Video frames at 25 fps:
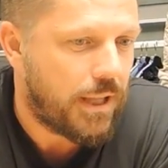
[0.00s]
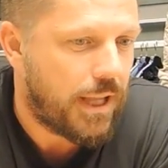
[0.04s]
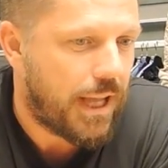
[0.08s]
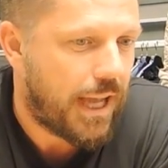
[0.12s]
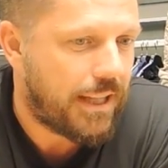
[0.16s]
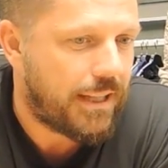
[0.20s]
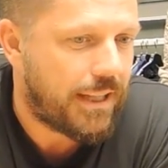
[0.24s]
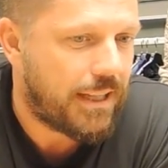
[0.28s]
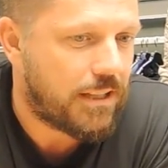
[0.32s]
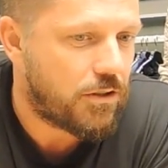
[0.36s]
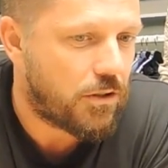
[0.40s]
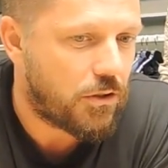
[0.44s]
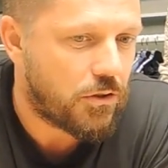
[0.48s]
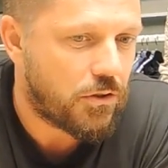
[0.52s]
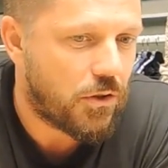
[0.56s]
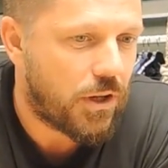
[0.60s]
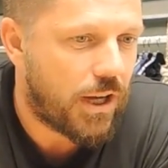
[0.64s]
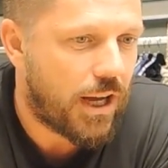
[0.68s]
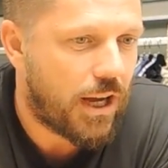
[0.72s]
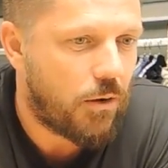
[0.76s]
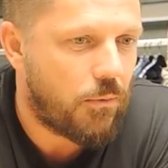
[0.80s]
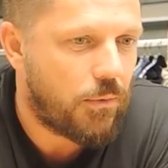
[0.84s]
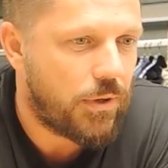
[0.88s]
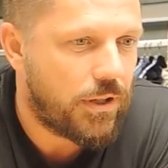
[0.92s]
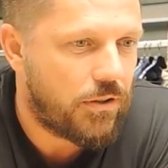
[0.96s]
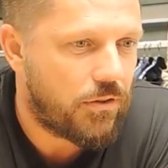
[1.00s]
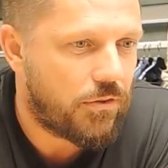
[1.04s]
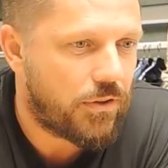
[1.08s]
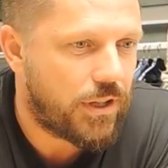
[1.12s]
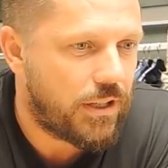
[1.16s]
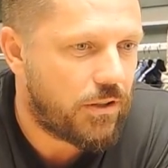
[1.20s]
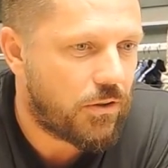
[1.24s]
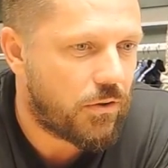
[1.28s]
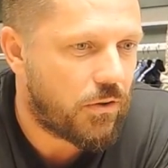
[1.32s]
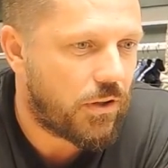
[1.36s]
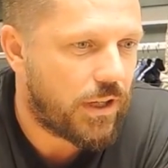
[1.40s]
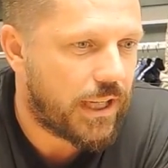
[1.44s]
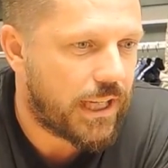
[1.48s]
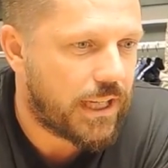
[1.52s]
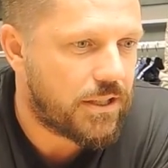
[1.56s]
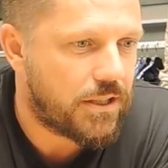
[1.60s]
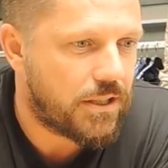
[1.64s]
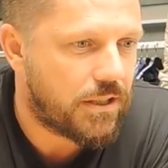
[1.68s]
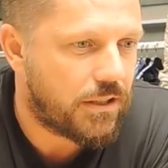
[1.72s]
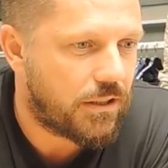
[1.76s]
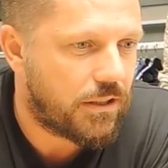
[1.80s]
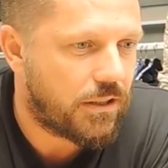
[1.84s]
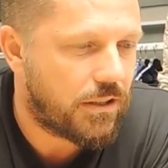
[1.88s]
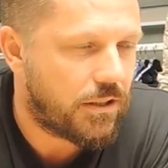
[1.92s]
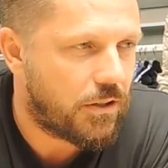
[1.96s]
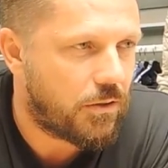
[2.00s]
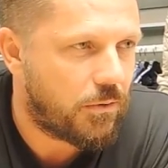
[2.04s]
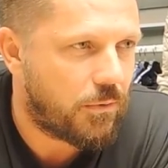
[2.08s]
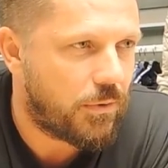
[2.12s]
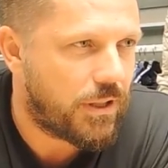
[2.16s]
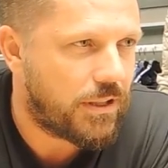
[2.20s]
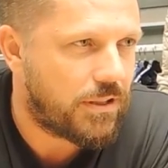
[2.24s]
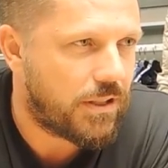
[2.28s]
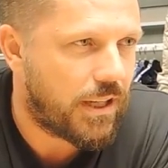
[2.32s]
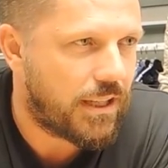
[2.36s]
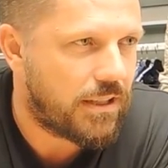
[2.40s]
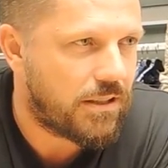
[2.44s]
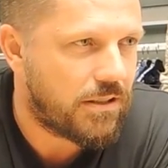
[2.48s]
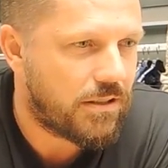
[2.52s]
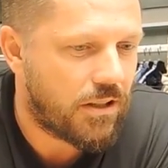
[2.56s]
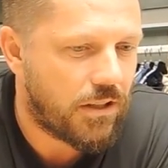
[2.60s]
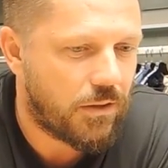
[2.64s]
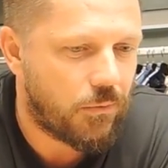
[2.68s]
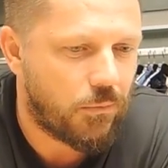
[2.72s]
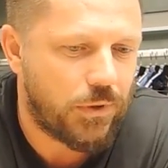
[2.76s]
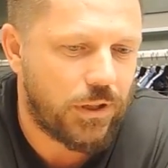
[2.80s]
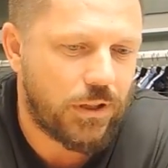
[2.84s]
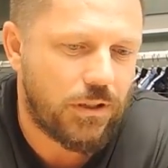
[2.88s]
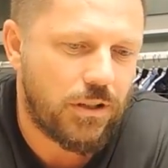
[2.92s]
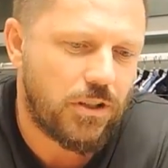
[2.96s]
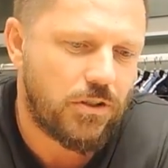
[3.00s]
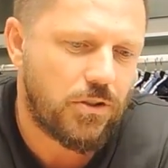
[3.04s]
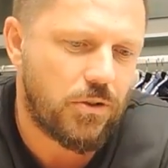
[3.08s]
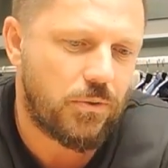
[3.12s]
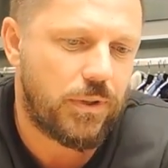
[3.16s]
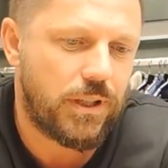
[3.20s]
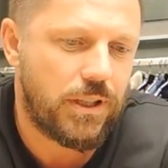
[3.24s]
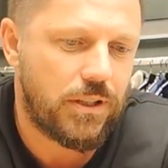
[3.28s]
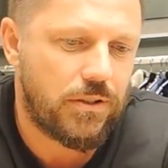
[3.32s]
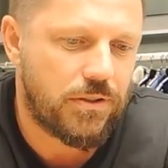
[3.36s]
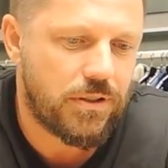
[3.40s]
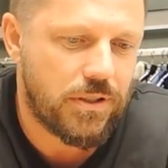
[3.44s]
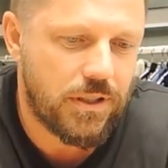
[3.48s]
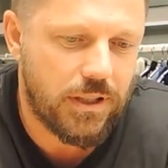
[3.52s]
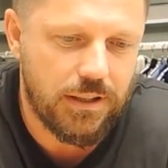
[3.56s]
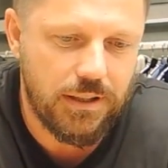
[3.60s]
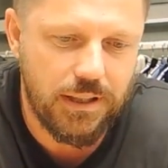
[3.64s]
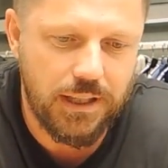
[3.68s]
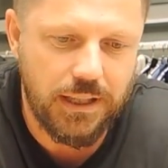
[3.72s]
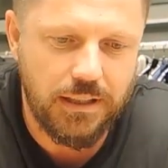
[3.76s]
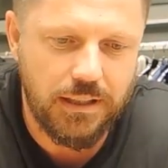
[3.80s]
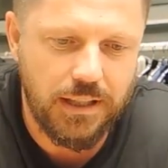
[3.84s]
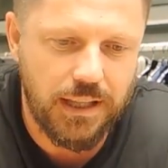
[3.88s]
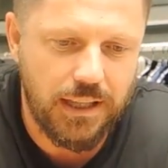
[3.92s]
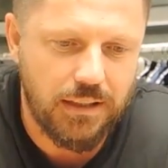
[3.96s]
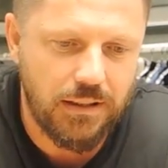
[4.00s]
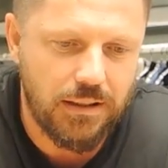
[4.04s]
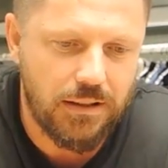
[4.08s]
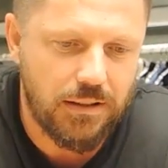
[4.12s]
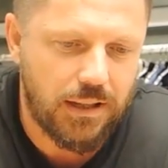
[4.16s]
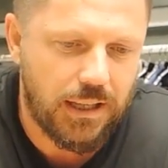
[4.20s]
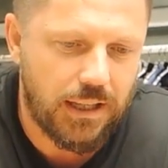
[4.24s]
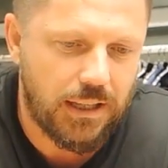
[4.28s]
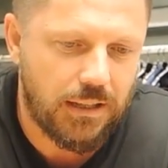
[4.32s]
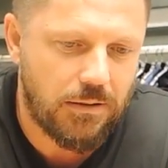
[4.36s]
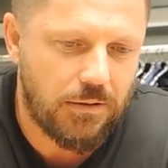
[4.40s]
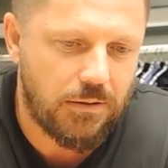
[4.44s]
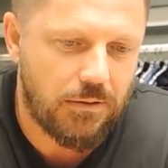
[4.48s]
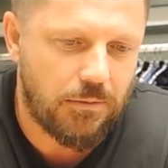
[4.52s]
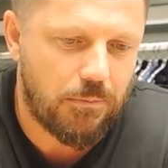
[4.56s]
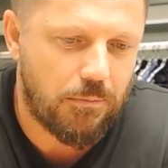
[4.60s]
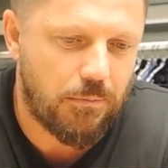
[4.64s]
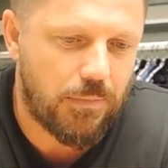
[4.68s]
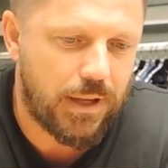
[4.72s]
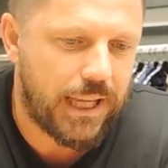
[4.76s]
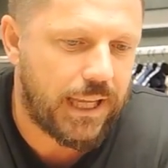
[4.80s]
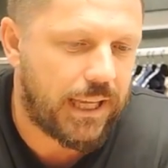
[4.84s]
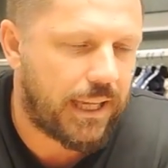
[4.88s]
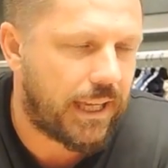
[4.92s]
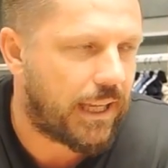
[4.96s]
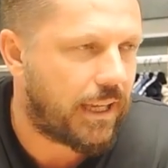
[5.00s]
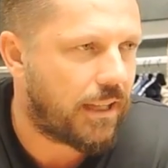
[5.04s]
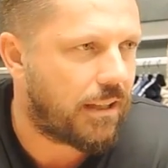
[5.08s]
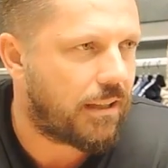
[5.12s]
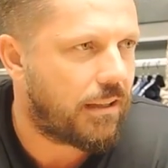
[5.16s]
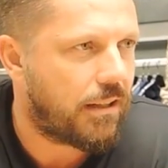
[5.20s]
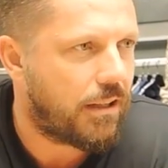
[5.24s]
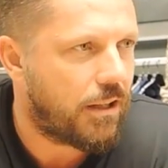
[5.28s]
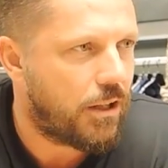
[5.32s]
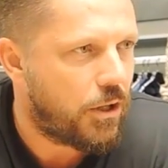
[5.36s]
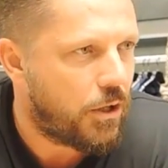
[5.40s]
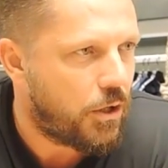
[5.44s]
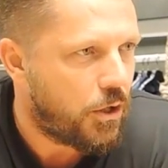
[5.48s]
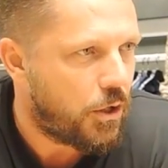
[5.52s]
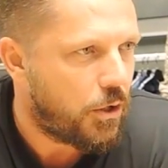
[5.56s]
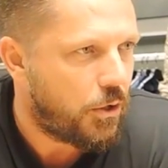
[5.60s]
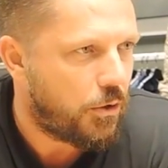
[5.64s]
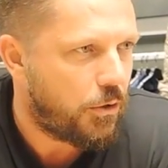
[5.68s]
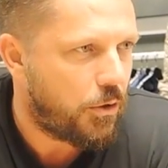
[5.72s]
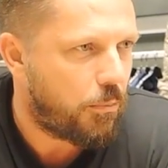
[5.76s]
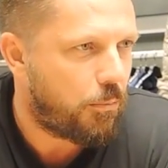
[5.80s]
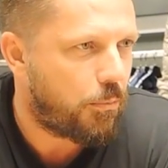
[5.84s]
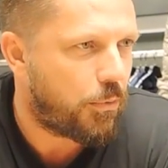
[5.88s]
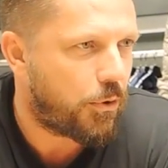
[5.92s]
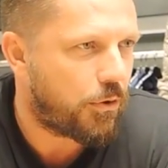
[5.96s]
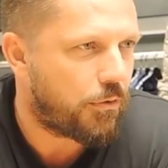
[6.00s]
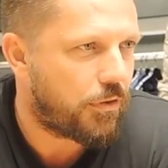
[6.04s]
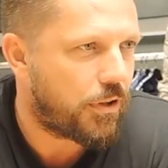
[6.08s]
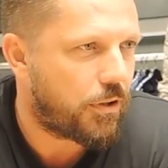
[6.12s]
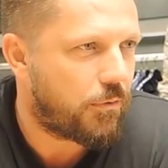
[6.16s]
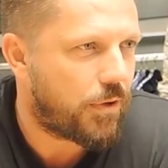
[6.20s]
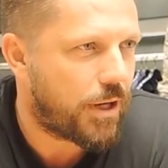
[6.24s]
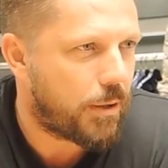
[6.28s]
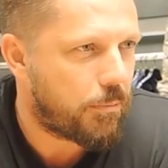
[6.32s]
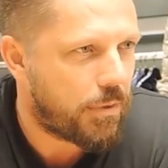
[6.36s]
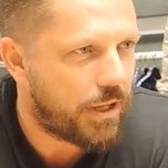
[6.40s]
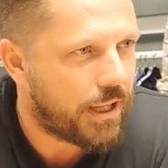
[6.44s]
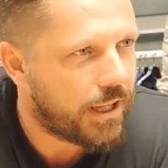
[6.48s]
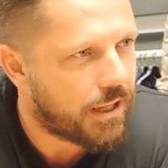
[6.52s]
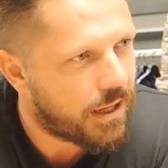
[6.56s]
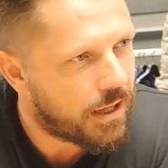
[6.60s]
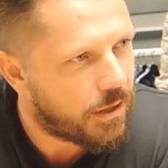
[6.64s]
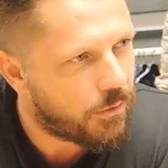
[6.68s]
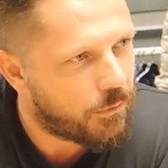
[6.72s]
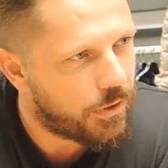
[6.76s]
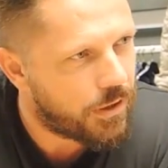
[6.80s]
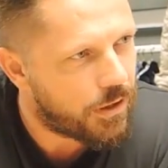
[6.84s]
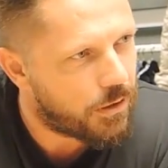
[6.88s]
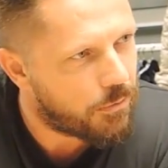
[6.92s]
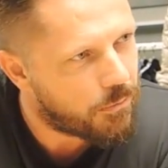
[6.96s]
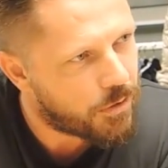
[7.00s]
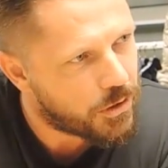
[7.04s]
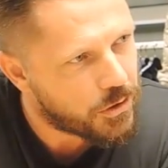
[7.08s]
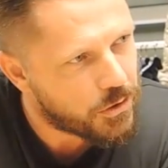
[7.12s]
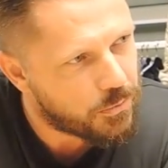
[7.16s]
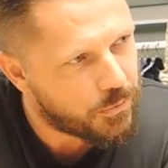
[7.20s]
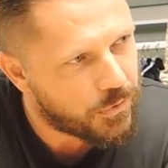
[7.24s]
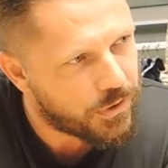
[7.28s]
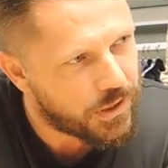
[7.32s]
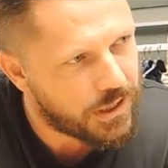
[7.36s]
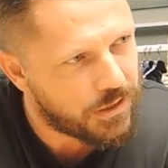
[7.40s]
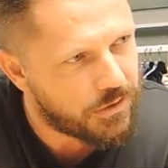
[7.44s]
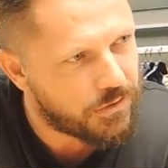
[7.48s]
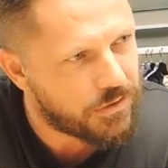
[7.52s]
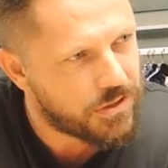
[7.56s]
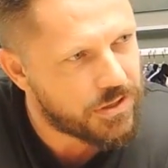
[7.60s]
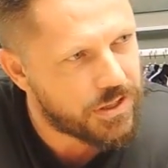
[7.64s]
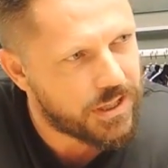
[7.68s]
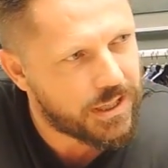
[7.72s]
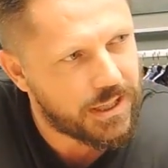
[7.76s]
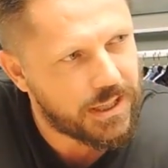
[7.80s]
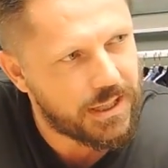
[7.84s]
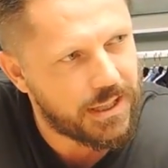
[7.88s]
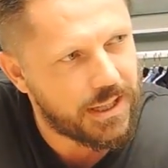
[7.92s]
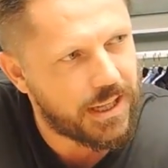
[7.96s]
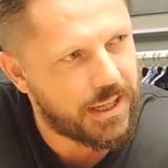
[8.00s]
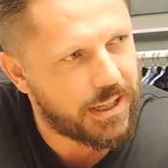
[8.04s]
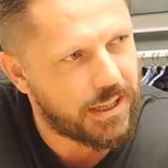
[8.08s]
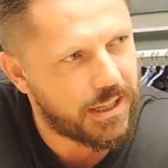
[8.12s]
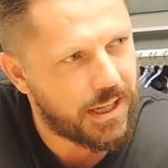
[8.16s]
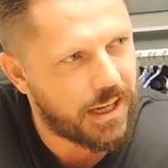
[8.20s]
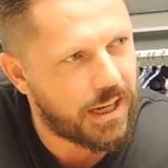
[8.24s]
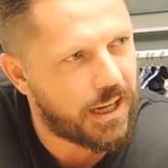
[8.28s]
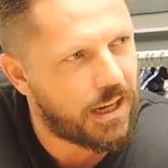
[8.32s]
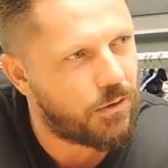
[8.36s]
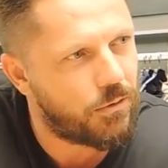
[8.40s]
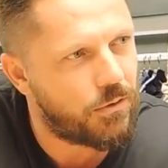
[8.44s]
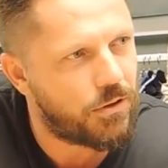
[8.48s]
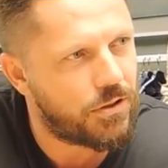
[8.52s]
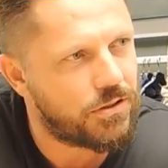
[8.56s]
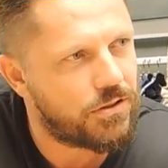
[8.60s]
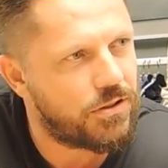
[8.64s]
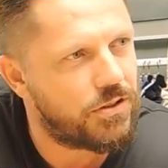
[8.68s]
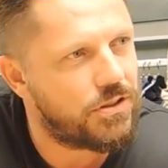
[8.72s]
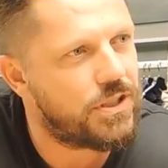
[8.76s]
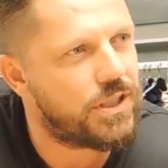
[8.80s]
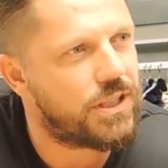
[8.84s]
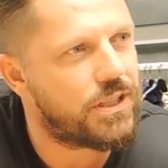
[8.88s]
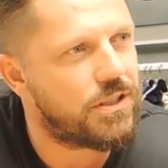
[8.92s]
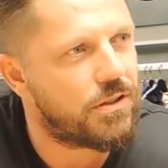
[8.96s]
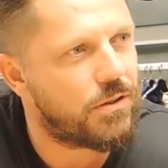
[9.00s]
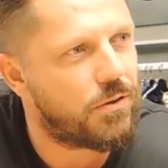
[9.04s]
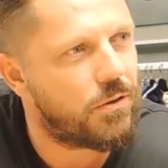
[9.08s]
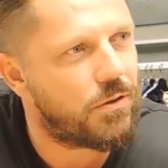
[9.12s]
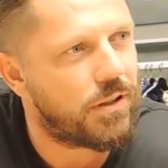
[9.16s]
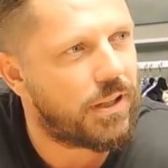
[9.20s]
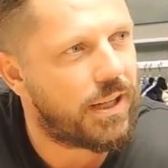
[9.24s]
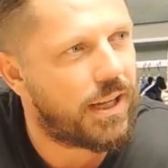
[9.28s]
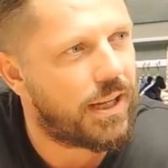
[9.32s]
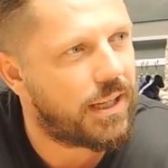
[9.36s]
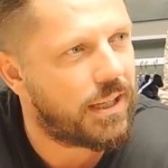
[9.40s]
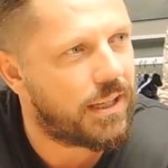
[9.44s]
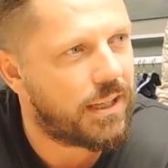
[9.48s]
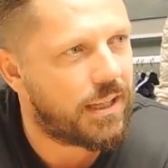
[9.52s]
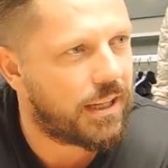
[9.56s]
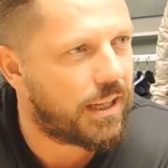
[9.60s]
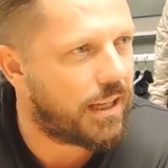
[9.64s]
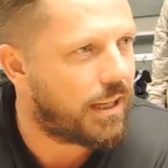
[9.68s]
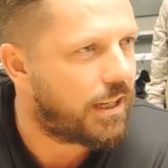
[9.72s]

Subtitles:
And that's also how we treat collection, you know. It's not, we're not so interested in making the perfect replica. We are much more interested in like how does the jeans look like